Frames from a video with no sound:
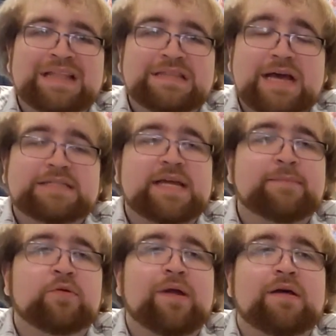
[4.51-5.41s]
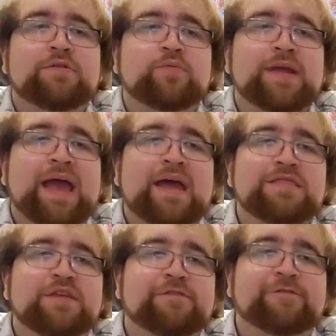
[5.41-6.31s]
Last time around, we
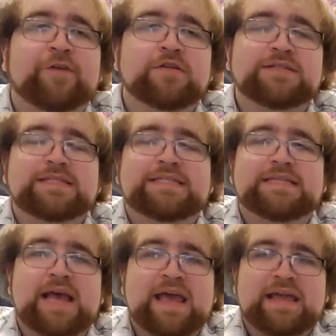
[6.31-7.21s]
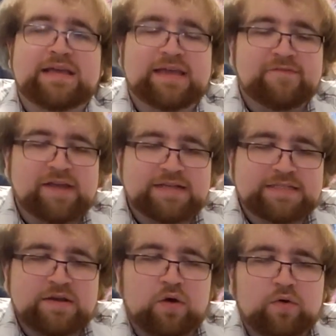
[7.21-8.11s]
had The First Day, giving us
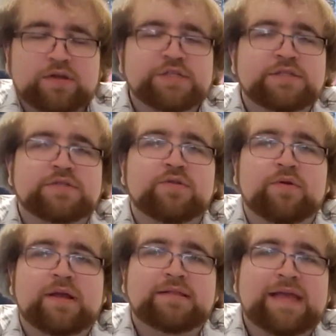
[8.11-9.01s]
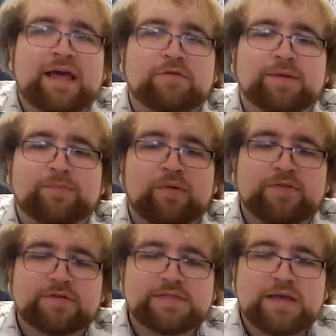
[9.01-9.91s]
an origin story on the Elric
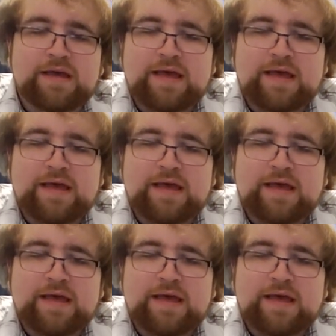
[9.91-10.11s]
brothers